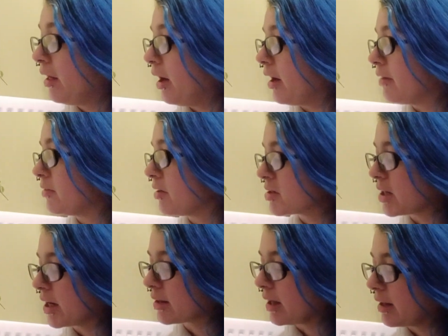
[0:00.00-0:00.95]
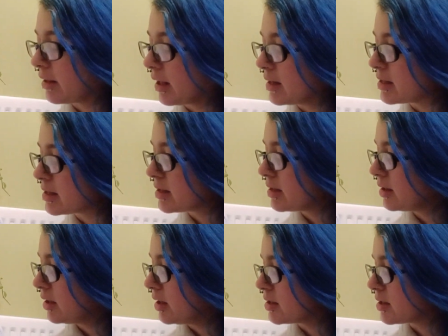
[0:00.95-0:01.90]
I have not checked that. That is
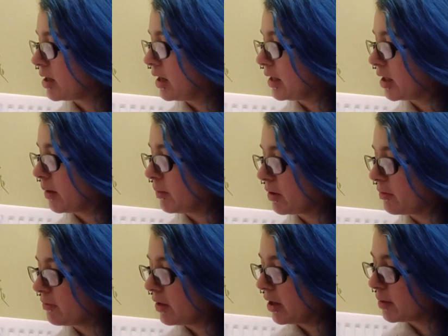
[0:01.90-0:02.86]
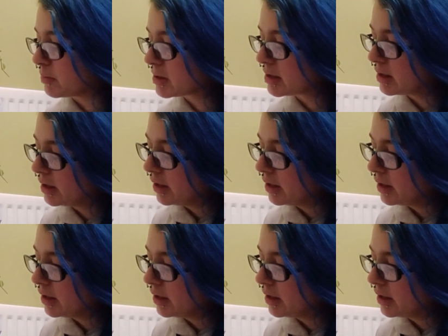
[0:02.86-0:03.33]
entirely going on vibes,